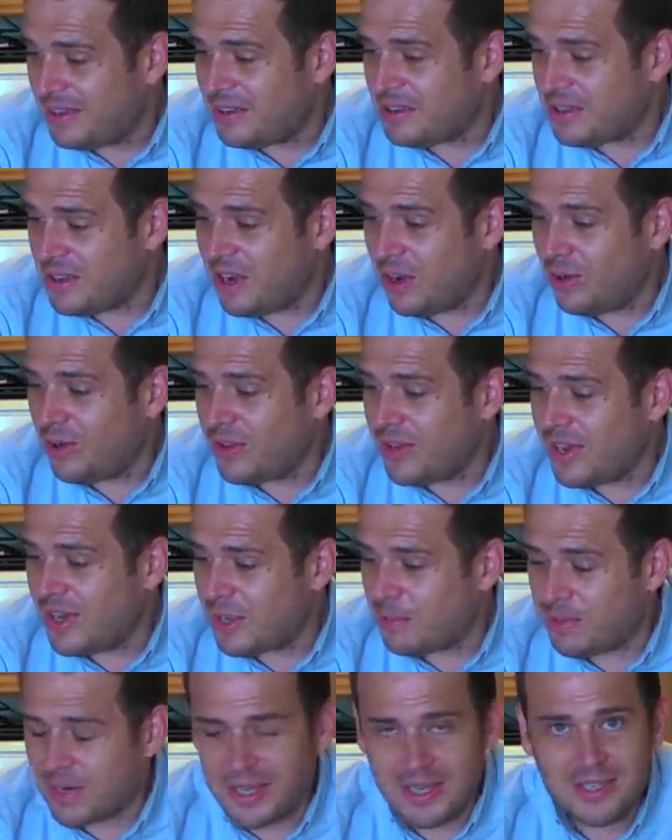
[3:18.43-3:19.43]
A lot of the
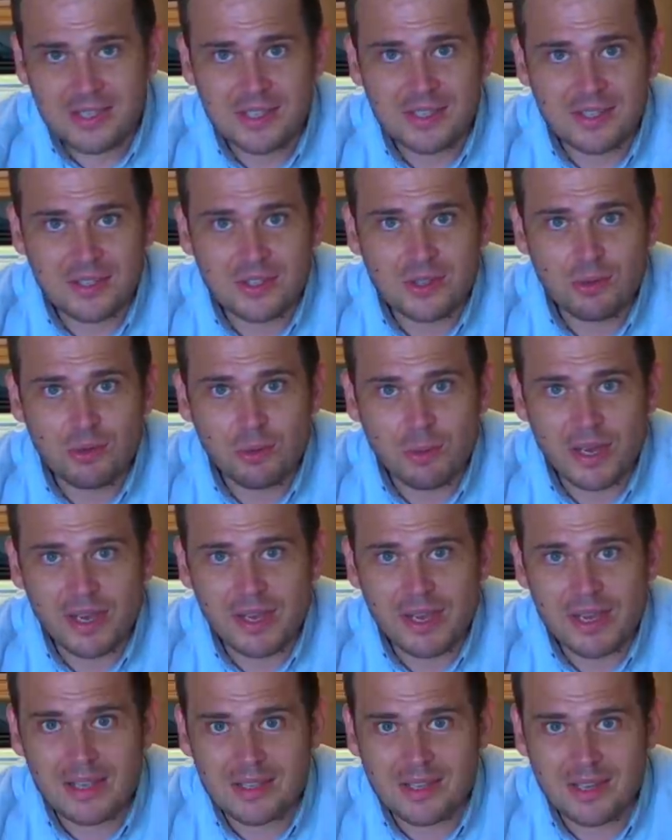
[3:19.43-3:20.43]
other places that talk about
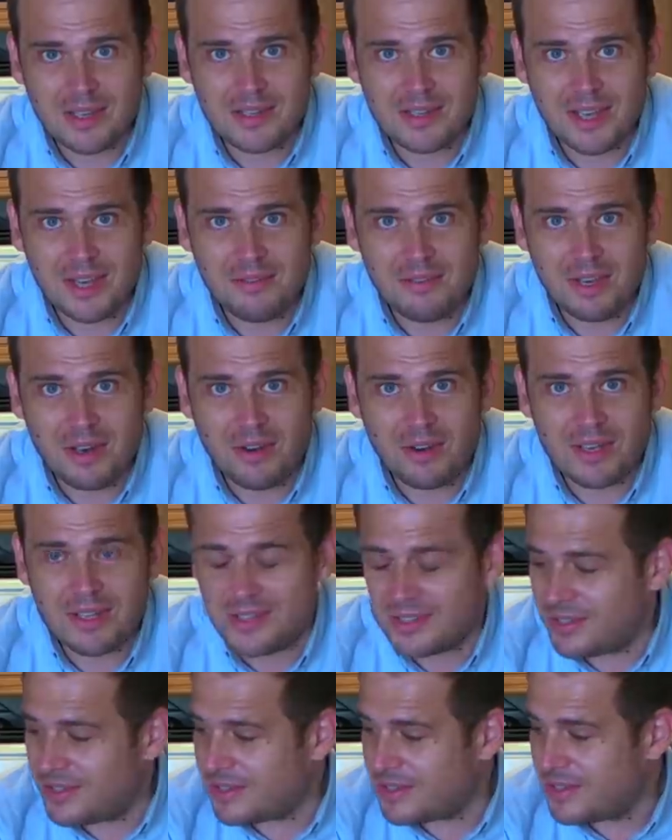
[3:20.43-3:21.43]
cancelling your TV
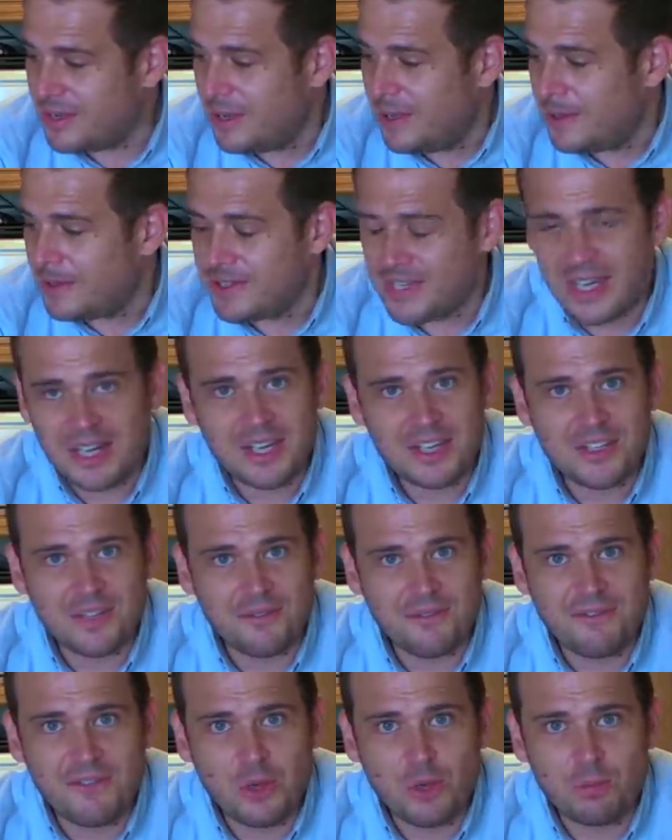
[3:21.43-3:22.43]
licence tell you to
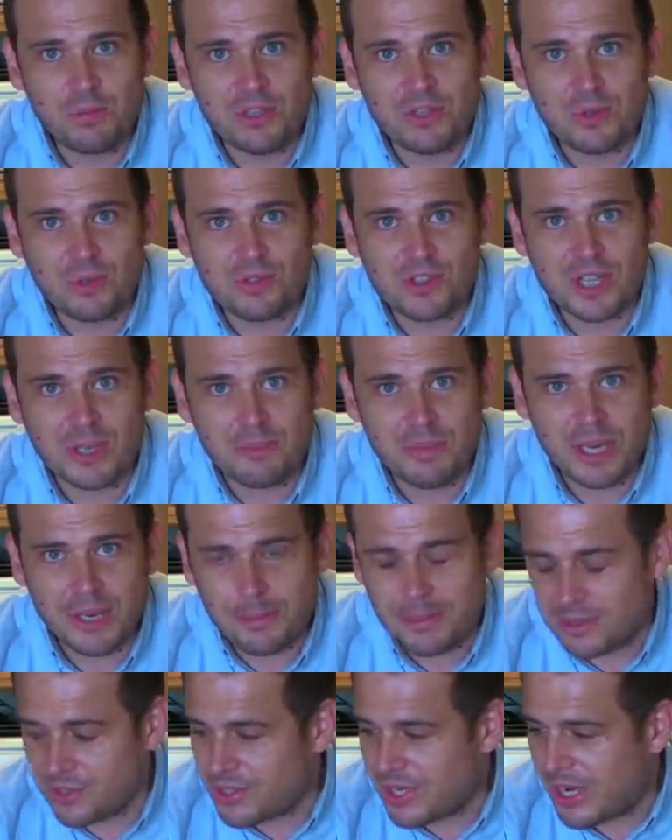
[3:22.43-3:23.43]
film the doorstep
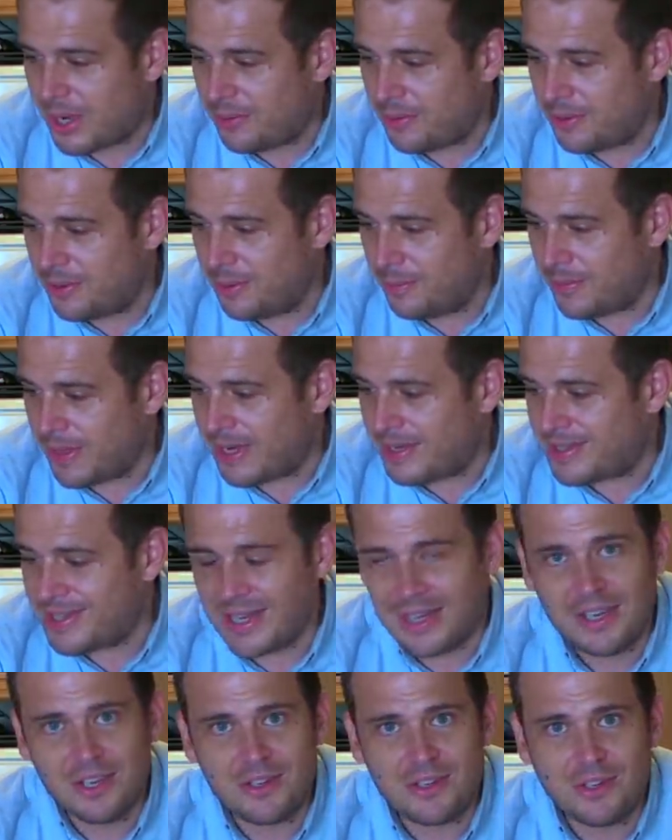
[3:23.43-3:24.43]
people and shout at them. They
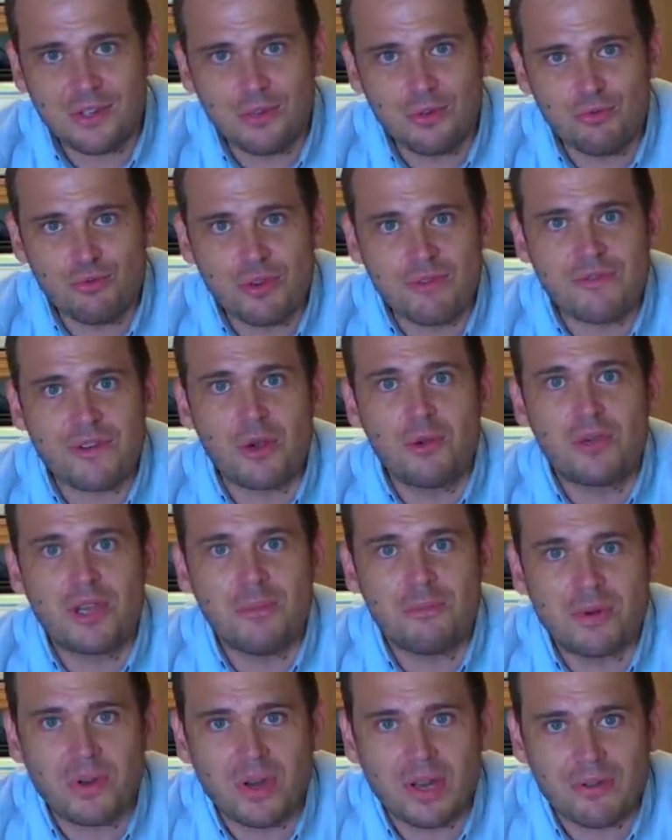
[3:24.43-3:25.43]
tell you to revoke
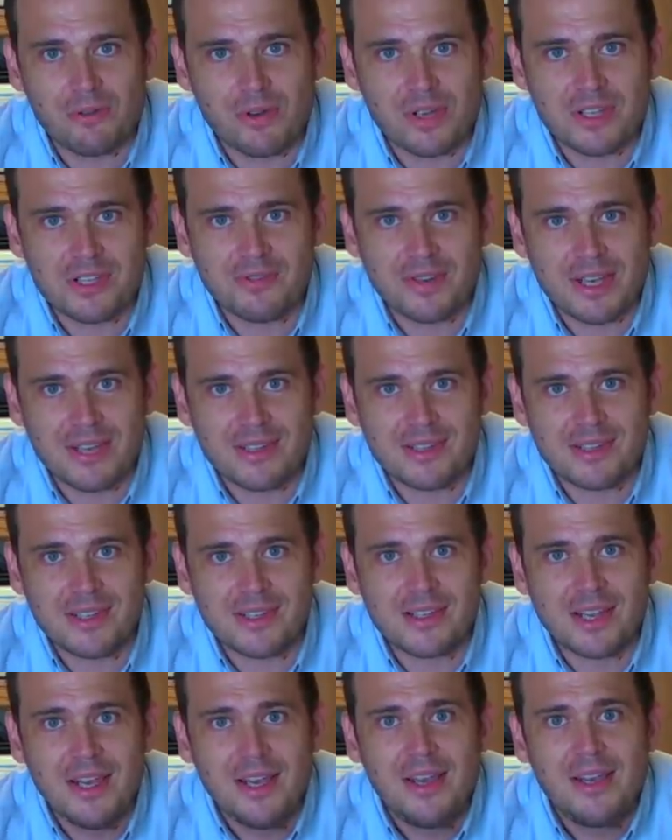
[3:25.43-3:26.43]
implied rights of
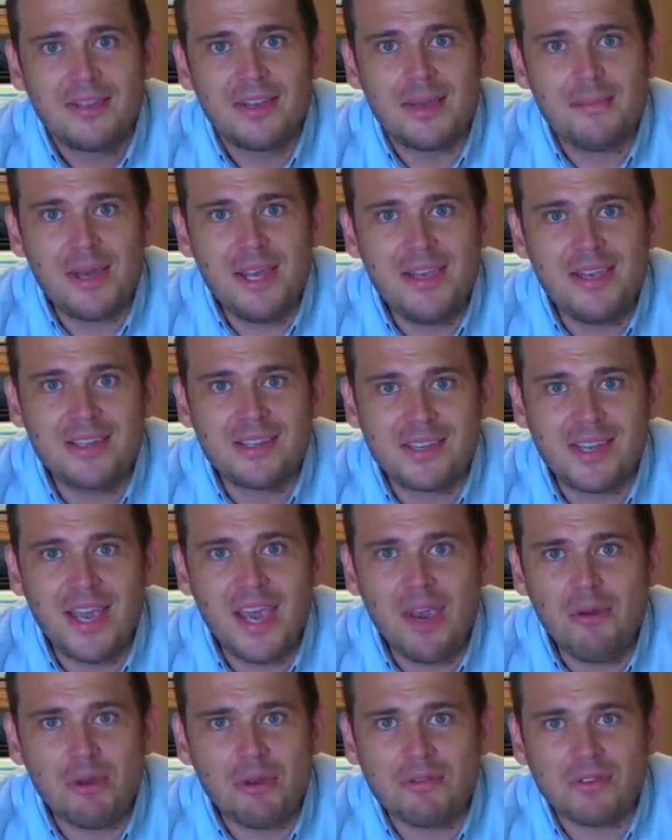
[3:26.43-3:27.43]
access. They make it
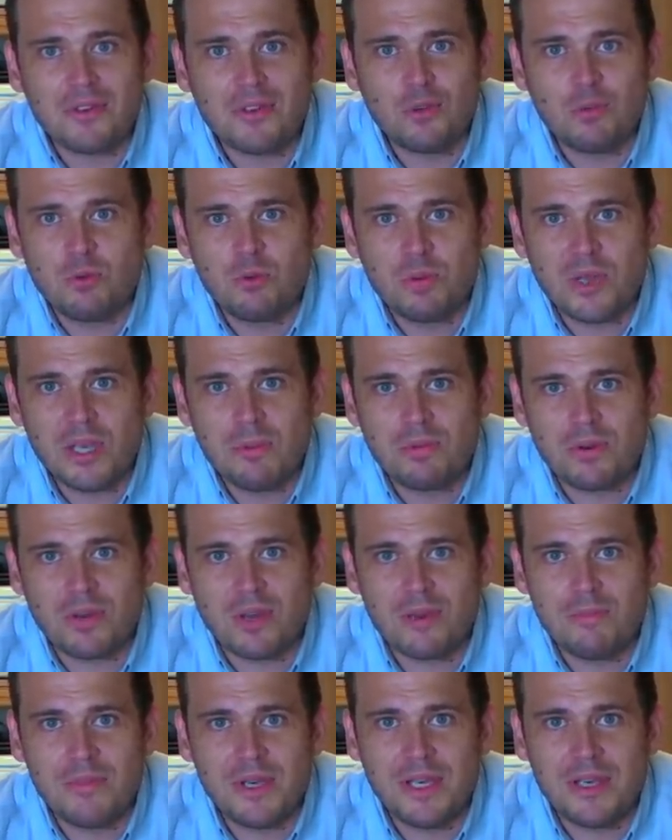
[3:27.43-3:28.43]
scary for normal people
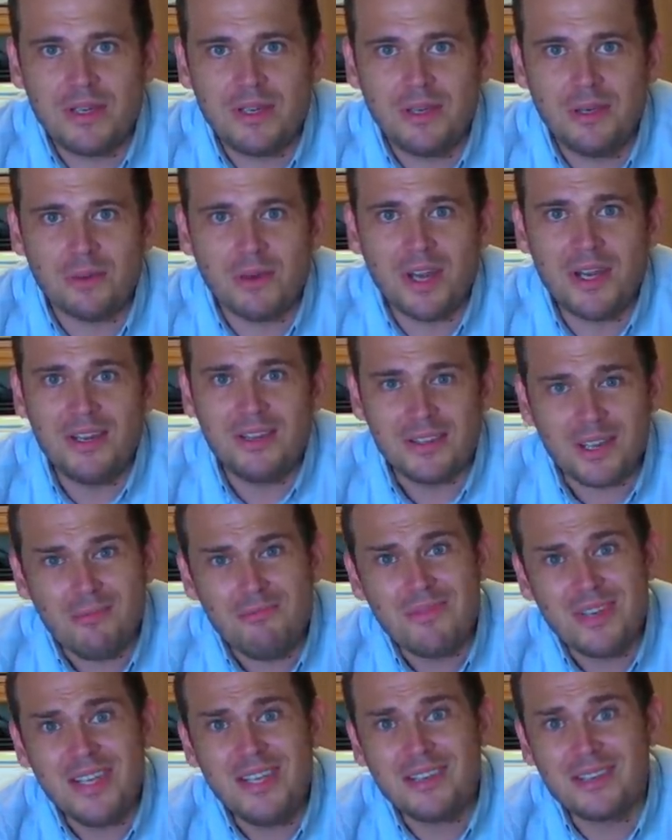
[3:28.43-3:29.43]
like me and you. And you
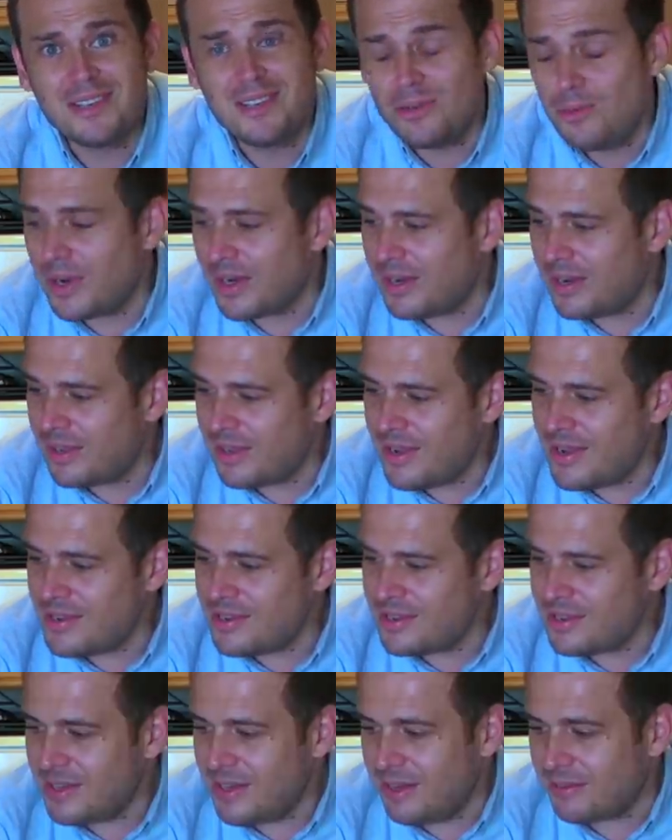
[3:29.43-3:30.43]
don't need to do any of that
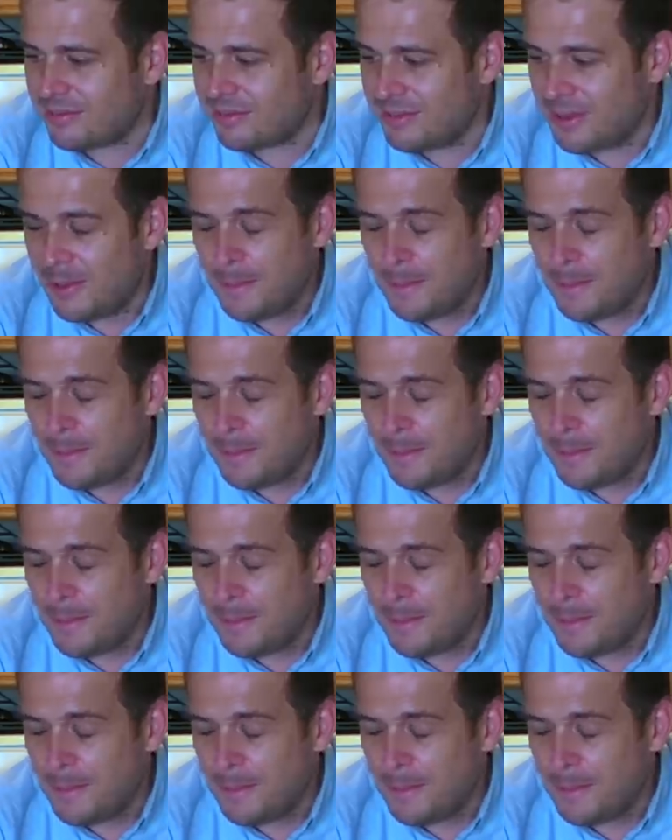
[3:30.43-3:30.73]
stuff.